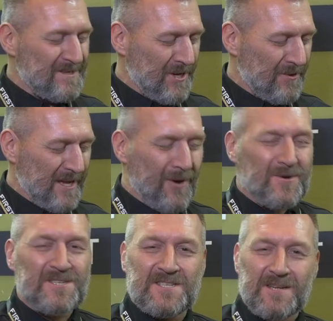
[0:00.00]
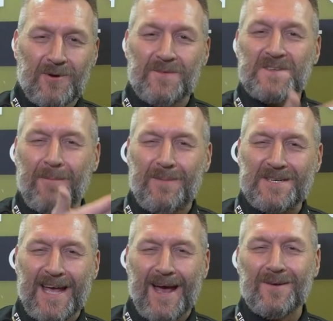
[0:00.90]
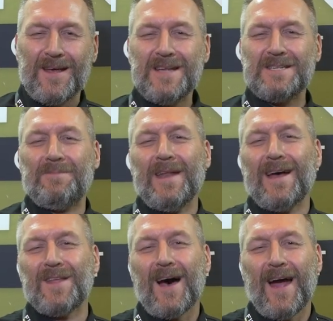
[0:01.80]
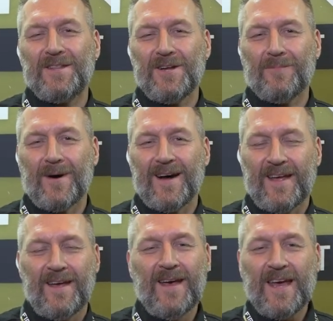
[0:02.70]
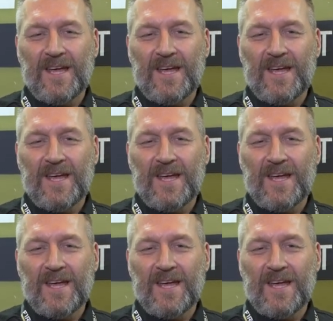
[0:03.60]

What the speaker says: So the yoke system moves up and down depending on the height of your body.